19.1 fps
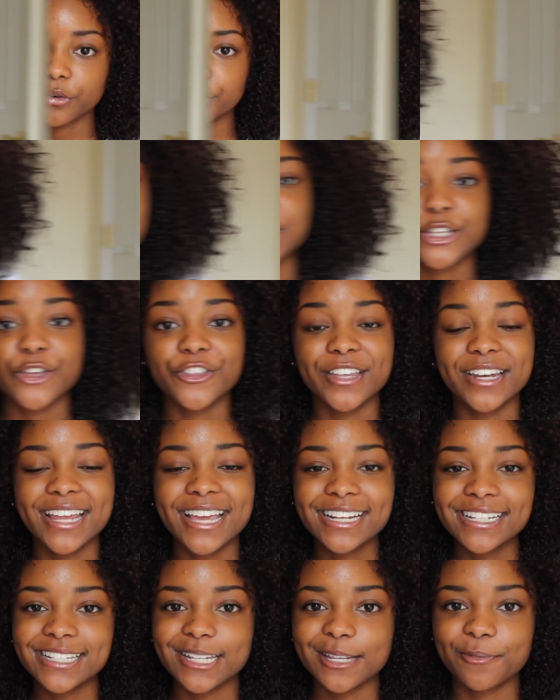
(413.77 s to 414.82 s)
Okay, so the
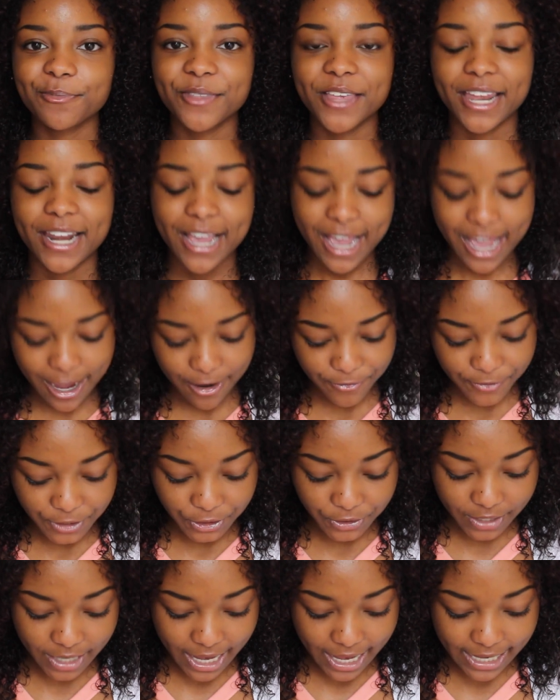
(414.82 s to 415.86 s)
next tip that I have for
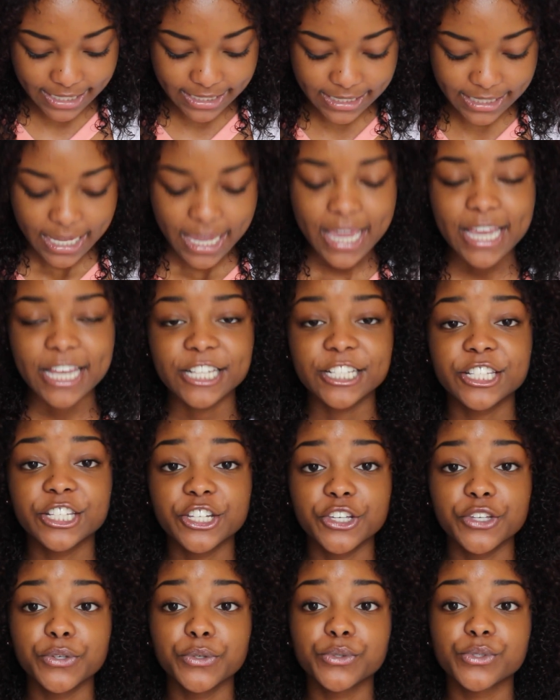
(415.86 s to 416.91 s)
you guys is
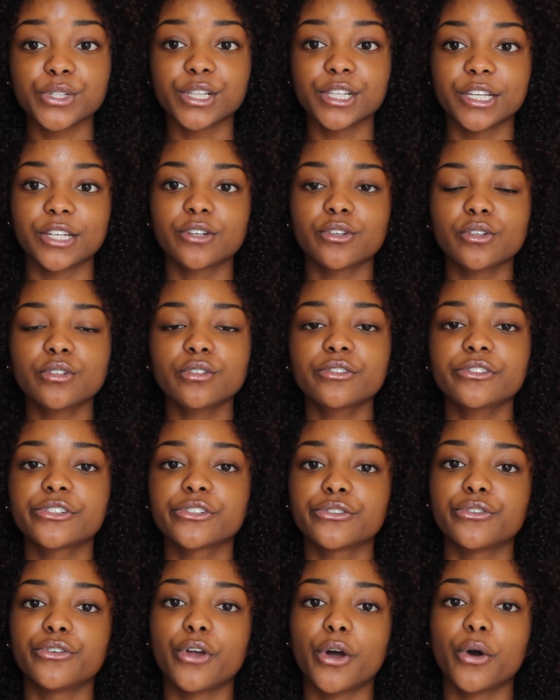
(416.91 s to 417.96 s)
to use little
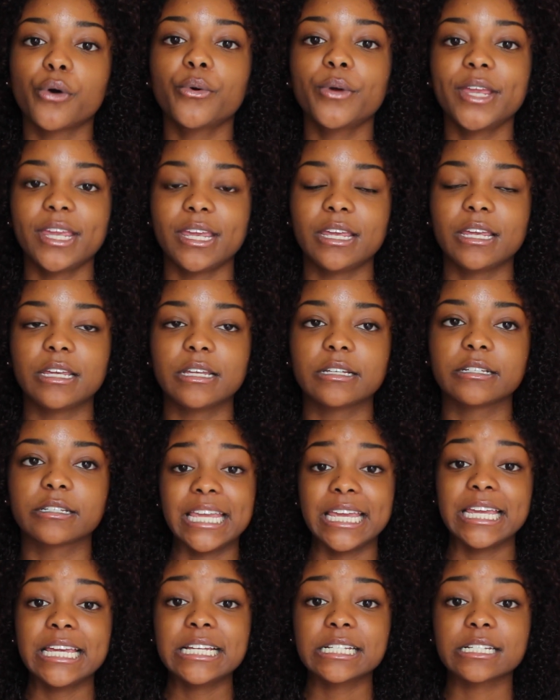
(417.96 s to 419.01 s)
to no heat.
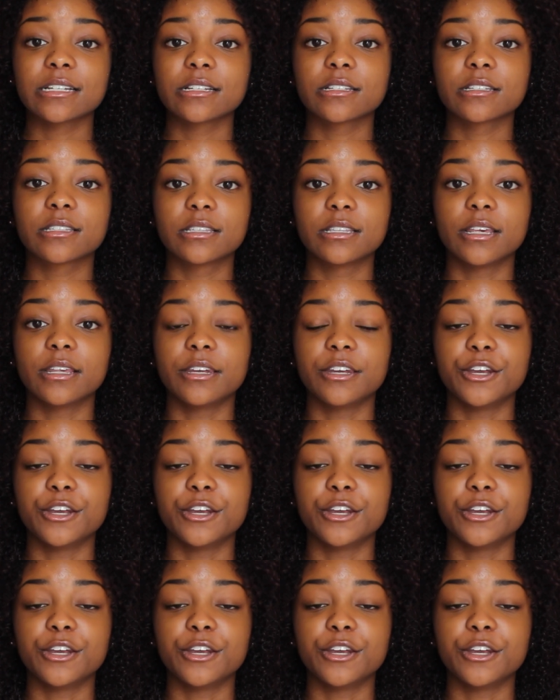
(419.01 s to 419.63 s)
Heat is the